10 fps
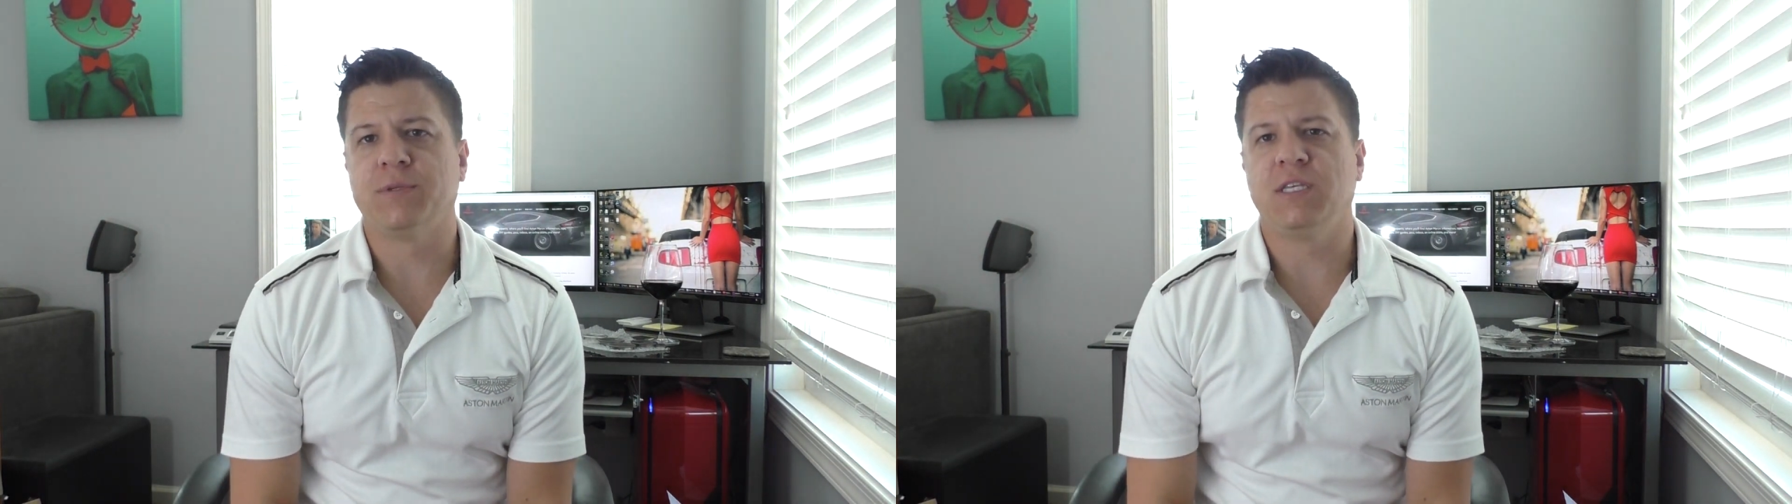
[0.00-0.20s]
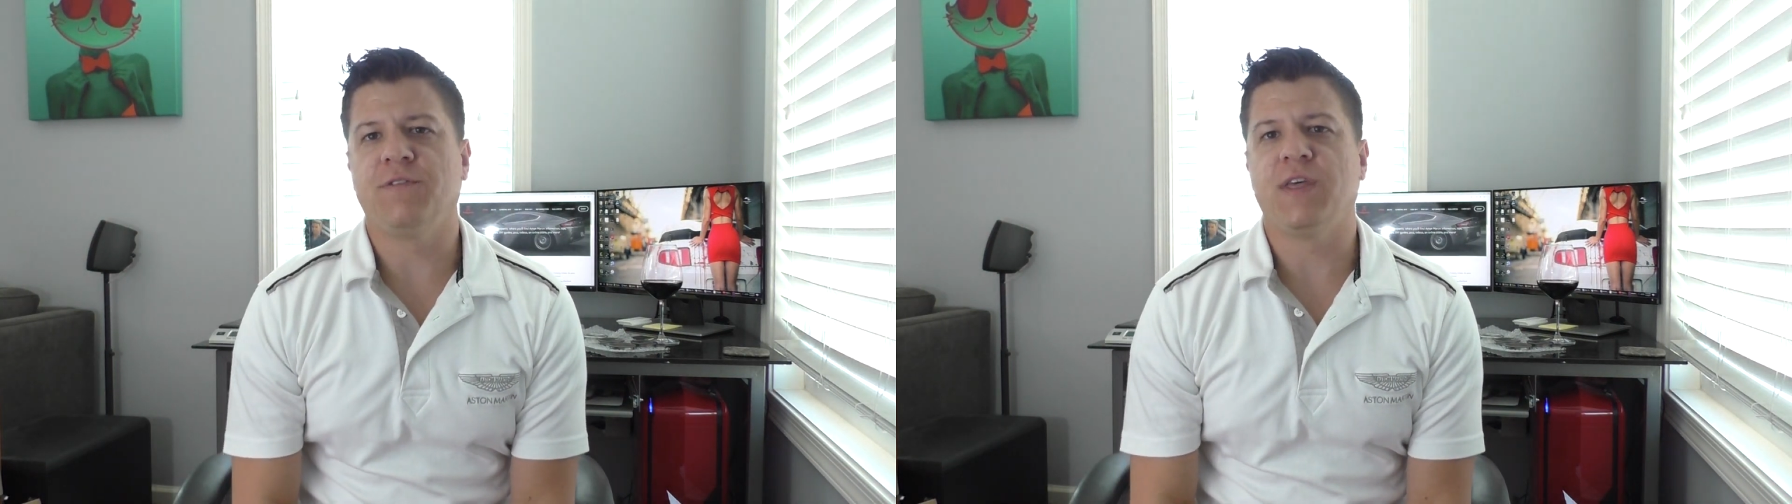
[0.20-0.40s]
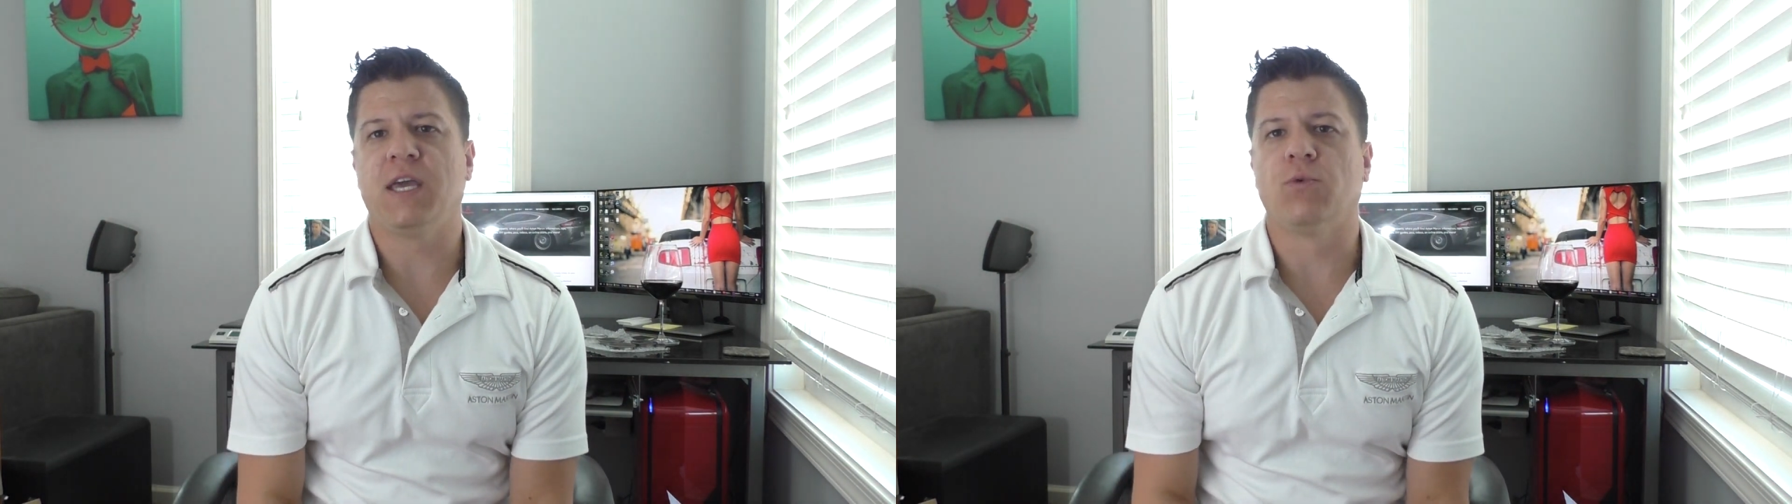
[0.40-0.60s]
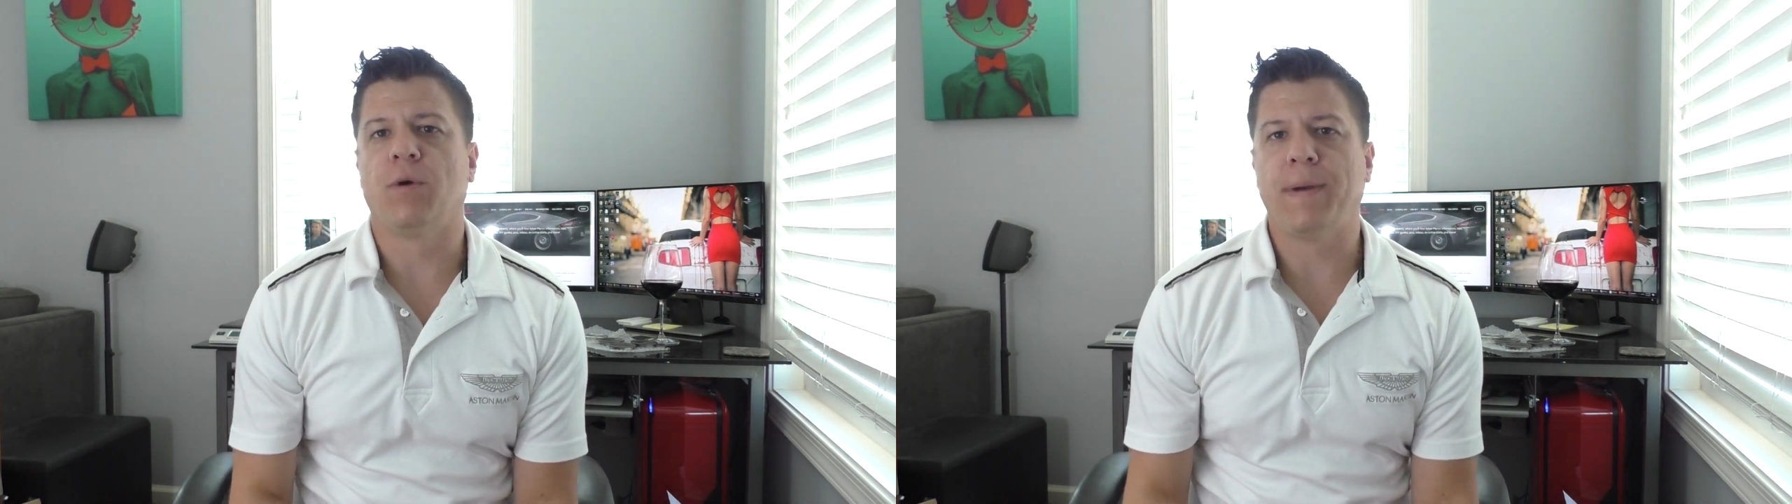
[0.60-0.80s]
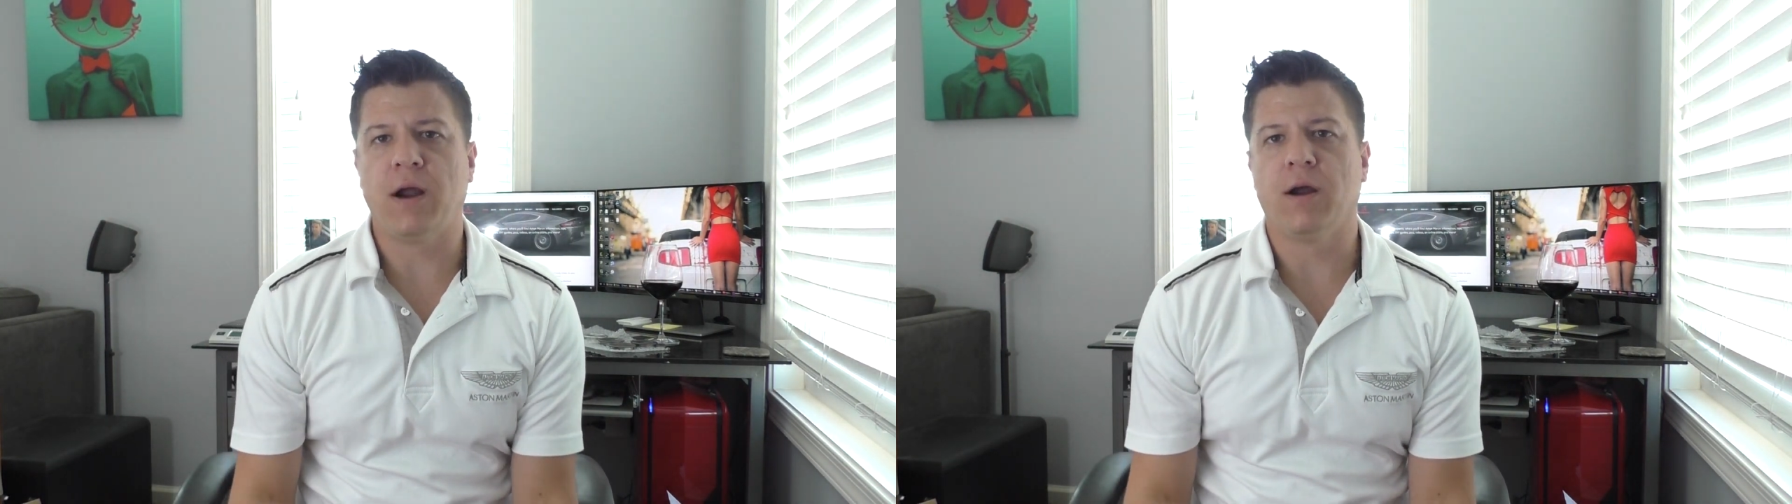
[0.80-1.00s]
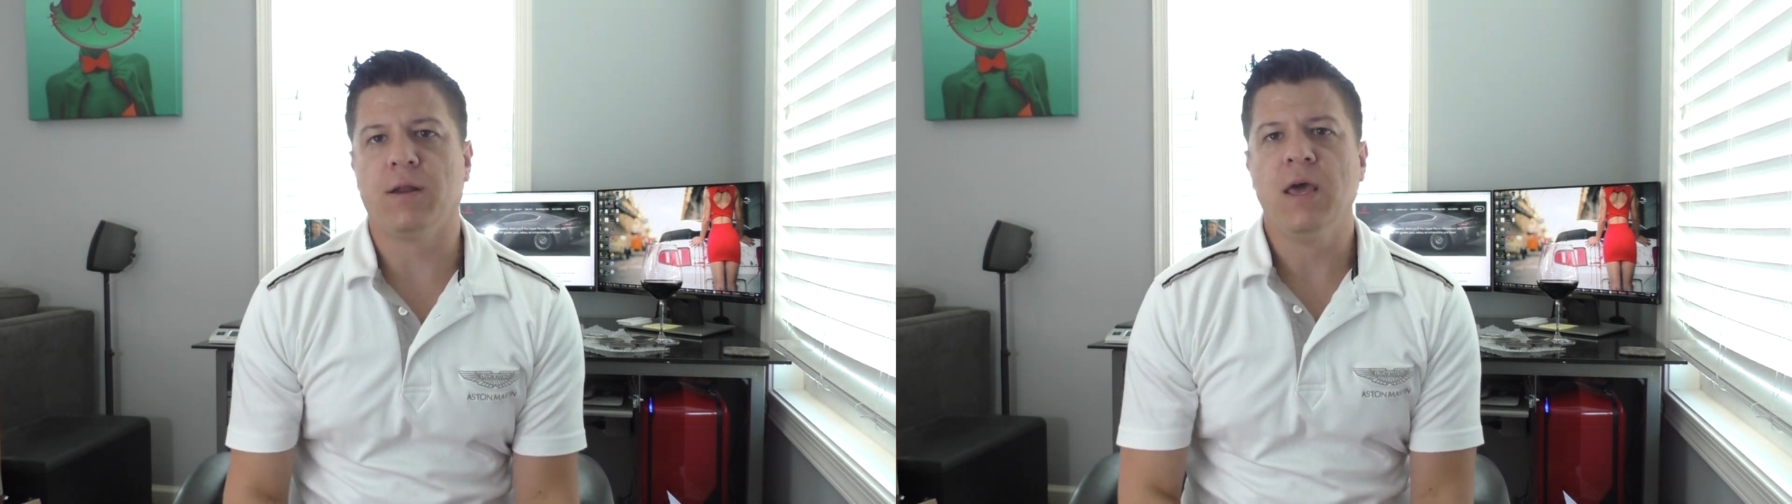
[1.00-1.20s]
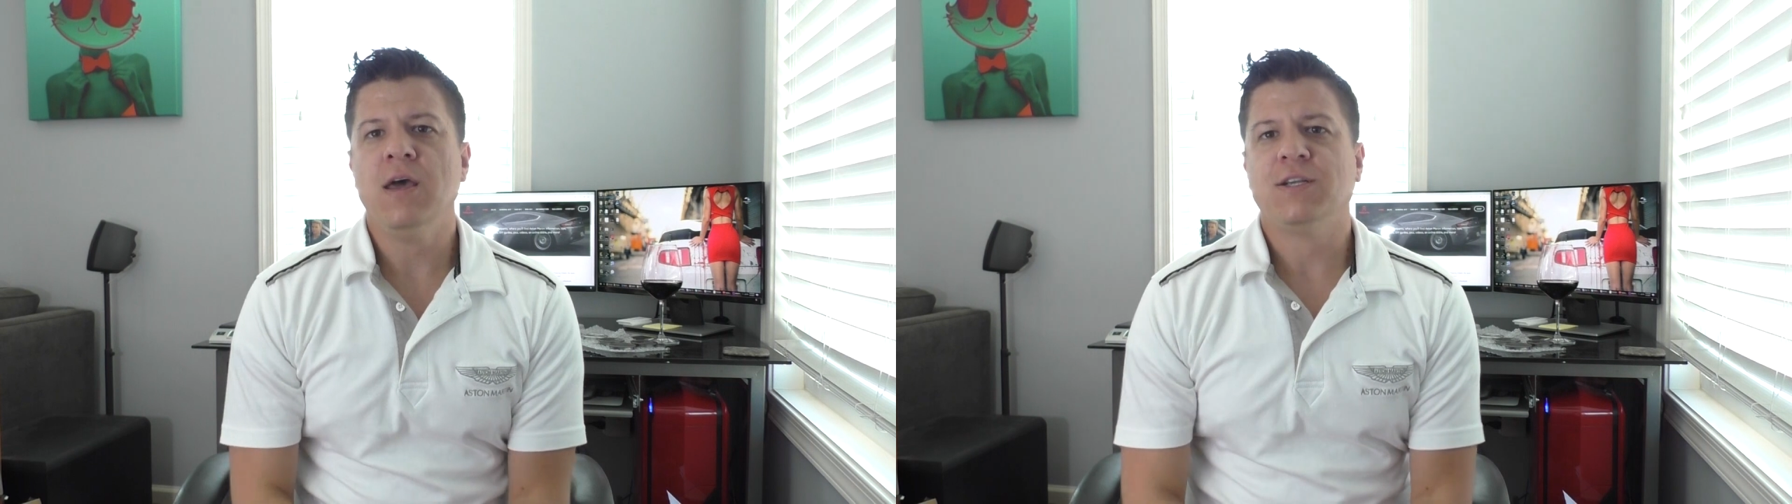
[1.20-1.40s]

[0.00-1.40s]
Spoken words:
see if they can repair it.